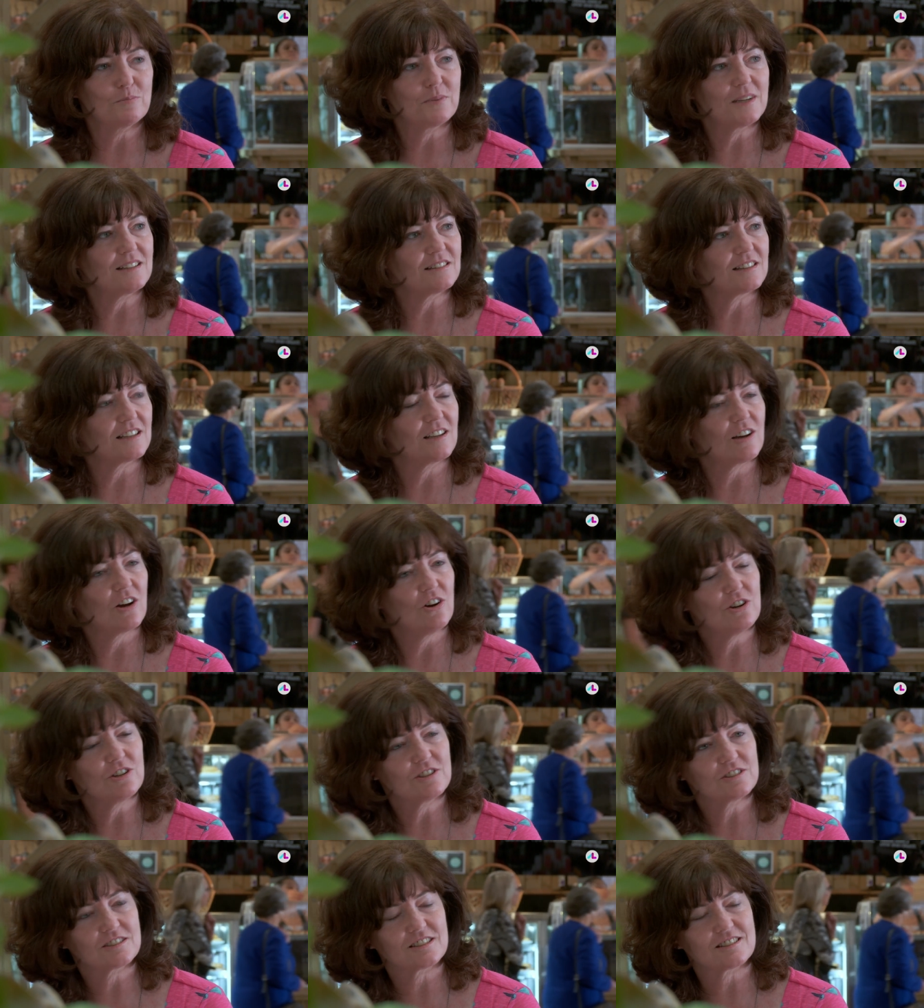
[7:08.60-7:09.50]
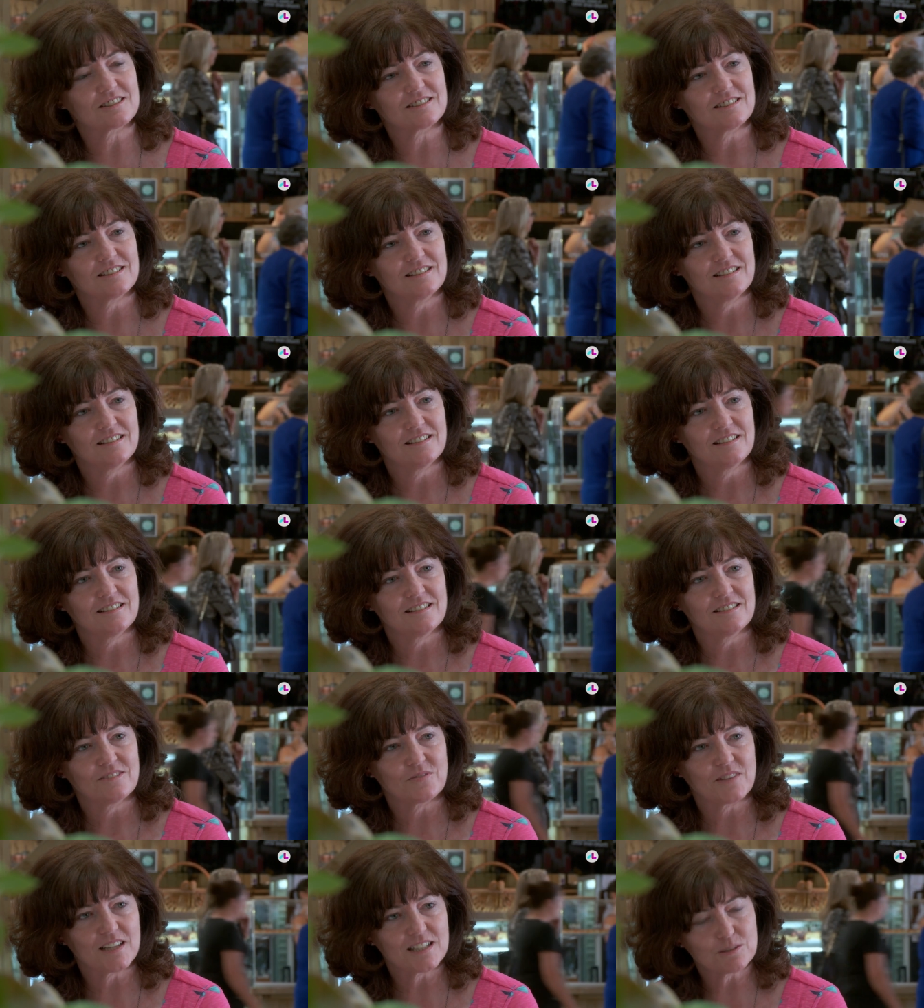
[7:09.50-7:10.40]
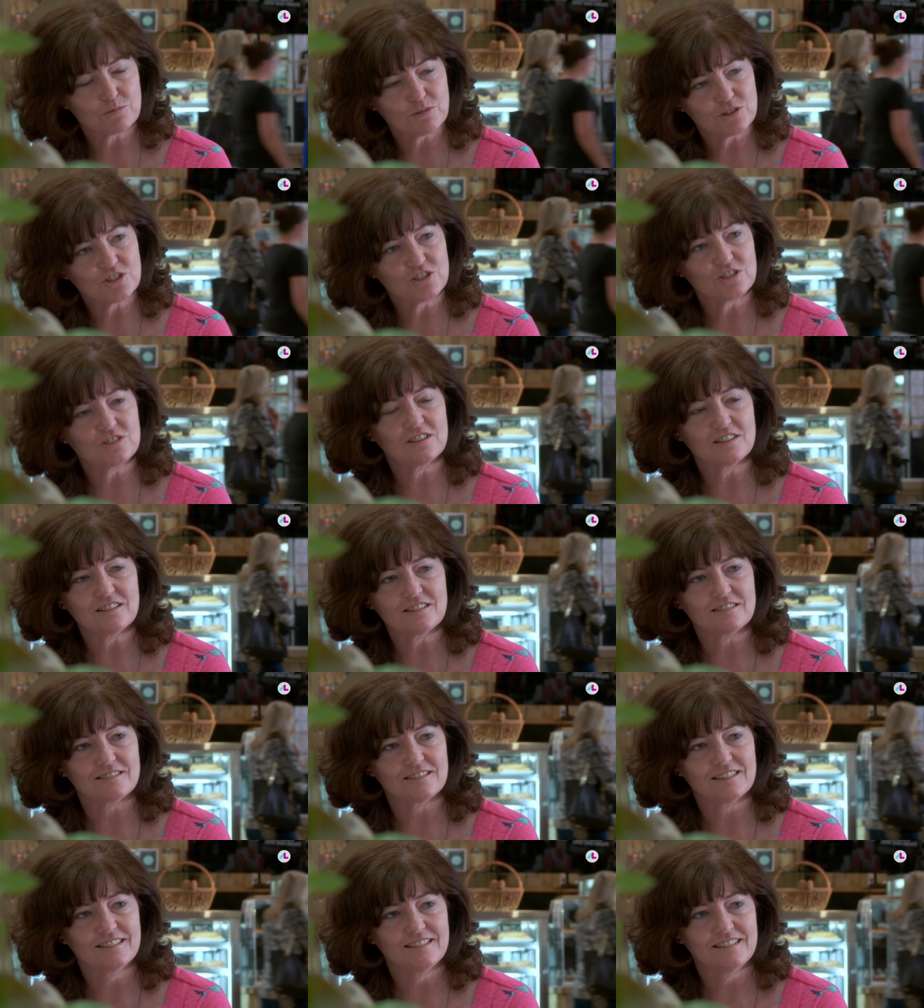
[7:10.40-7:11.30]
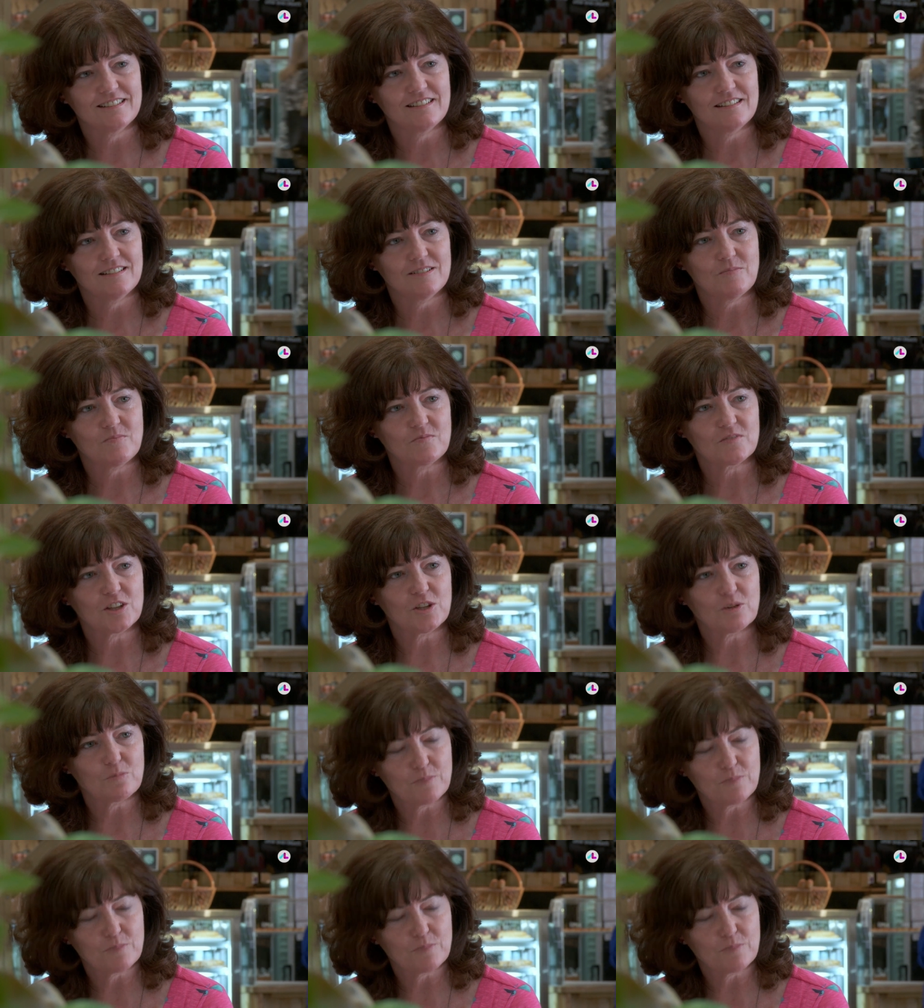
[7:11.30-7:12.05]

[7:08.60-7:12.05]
beat the odds. That's what you do. You